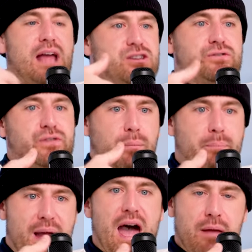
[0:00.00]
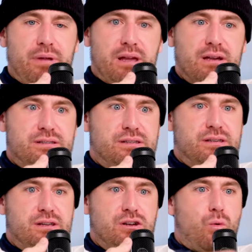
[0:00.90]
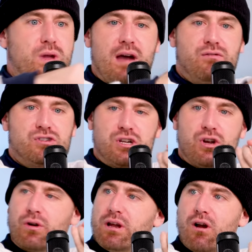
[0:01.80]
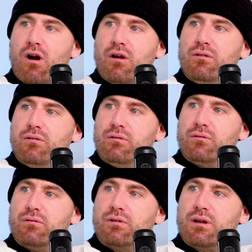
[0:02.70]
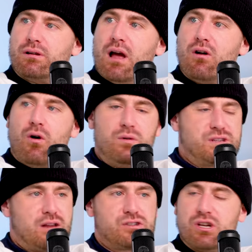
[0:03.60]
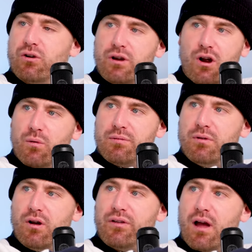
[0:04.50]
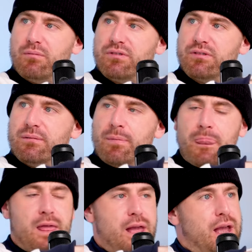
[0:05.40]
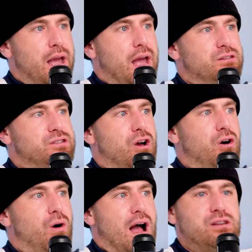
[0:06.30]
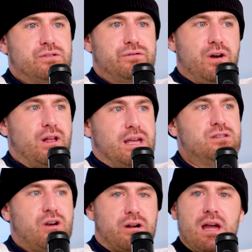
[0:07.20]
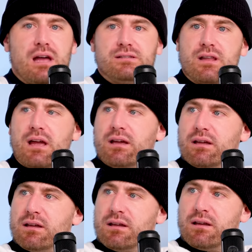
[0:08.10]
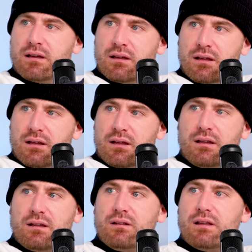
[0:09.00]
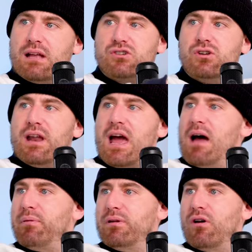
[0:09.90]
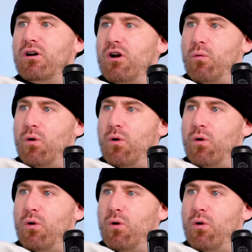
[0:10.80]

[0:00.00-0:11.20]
and I just feel bad because, you know, we have a security guard. Nelk always had a security guard with him at all times. Okay. And so I just felt like he's our guest. Like, that shouldn't happen